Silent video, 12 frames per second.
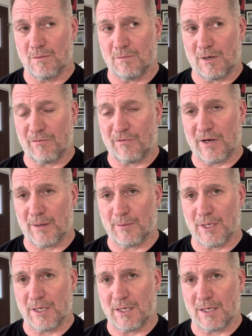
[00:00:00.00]
my
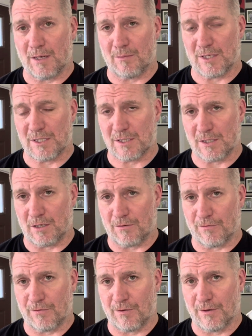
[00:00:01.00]
family and myself.